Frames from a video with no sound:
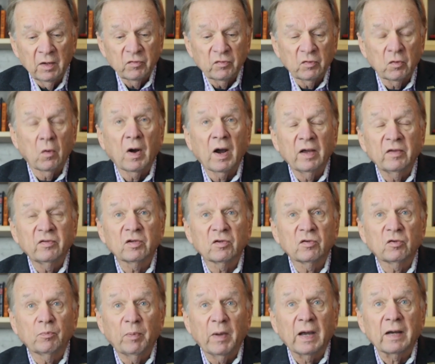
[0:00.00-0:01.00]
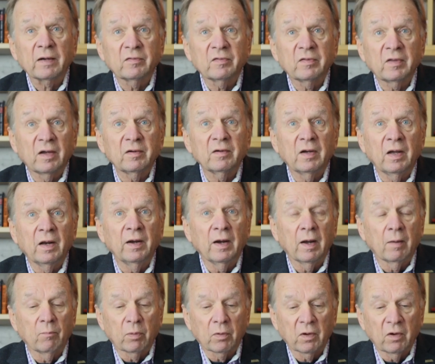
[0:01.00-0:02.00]
So I suspect that a
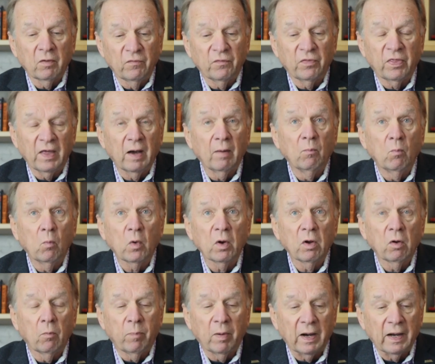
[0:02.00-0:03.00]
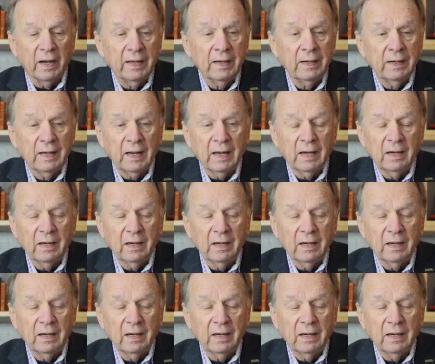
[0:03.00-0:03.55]
number of them will buy it,